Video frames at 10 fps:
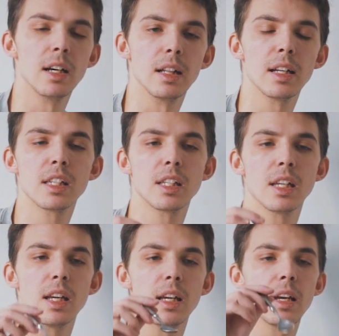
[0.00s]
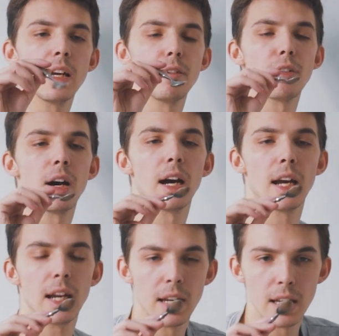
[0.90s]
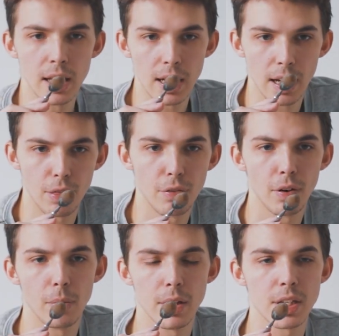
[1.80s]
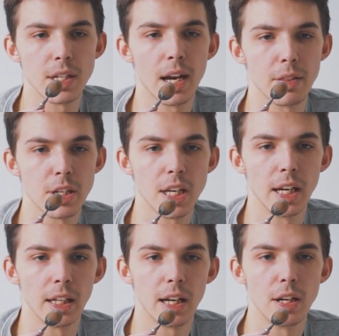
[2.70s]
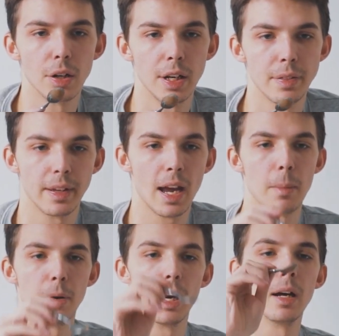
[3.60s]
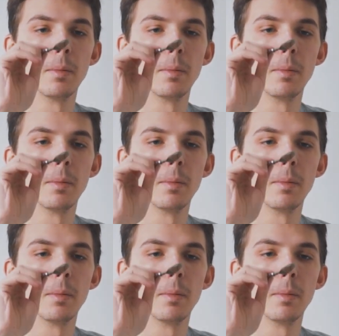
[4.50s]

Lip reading: Let's see if I can throw this down the sink and not hit the camera,